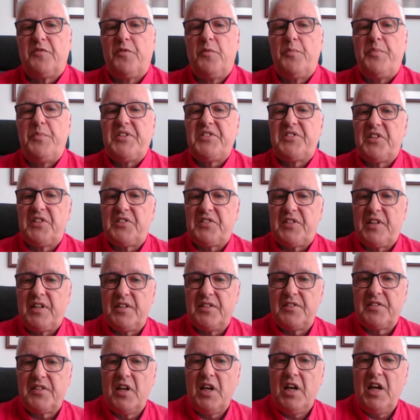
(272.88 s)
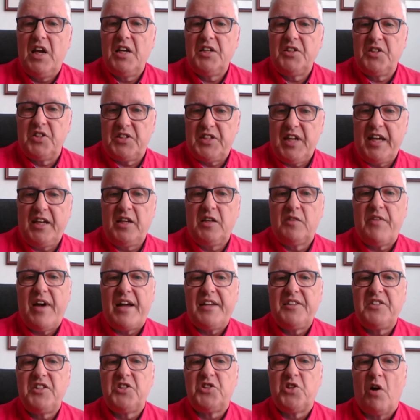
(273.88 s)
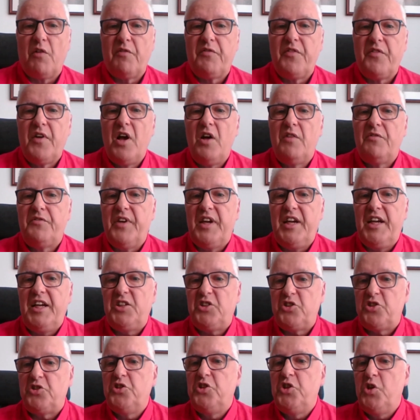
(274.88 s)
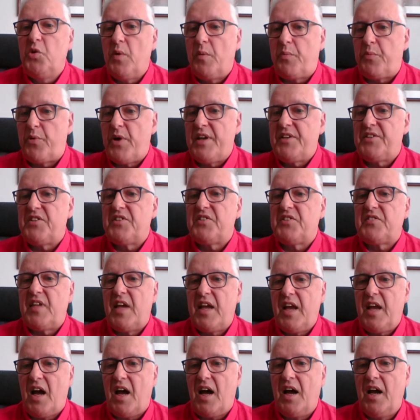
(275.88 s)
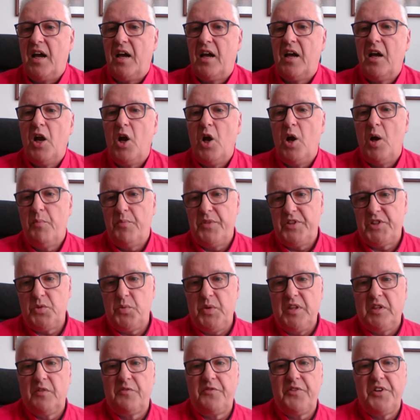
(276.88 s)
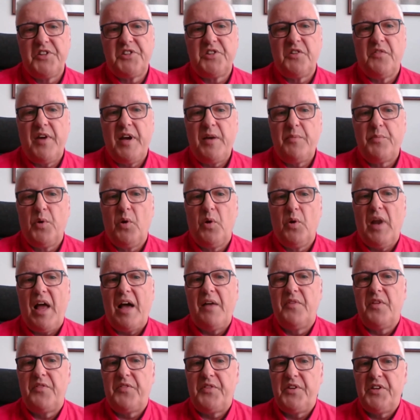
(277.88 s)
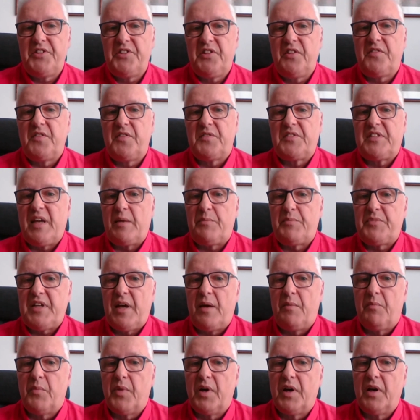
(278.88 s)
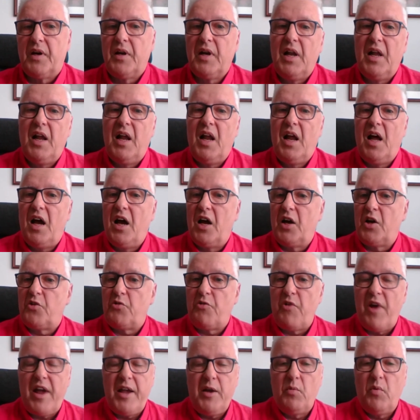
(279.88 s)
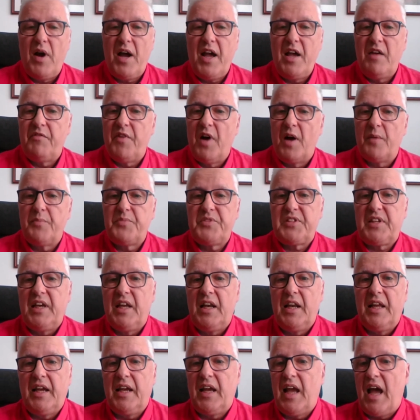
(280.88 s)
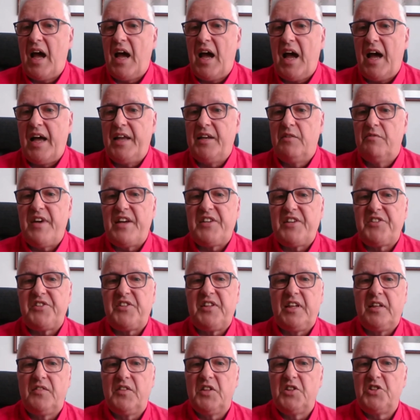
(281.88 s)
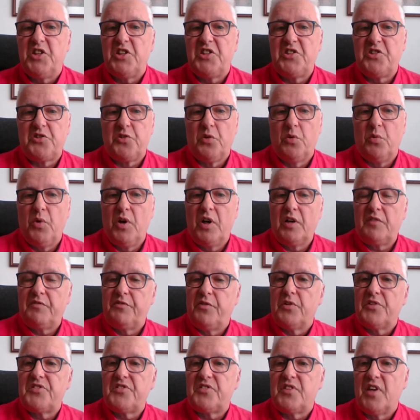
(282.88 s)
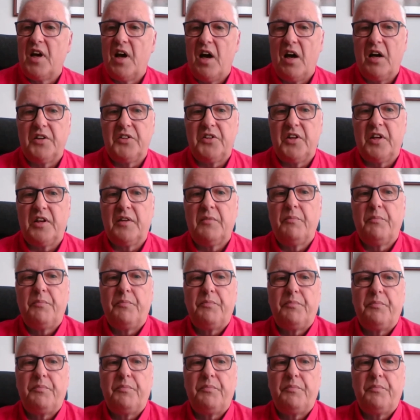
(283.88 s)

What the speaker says: for businesses to take advantage of for each new apprentice they hire between the 1st of April and the 30th of September. A great way of upskilling and investing in the digital workforce, Aine.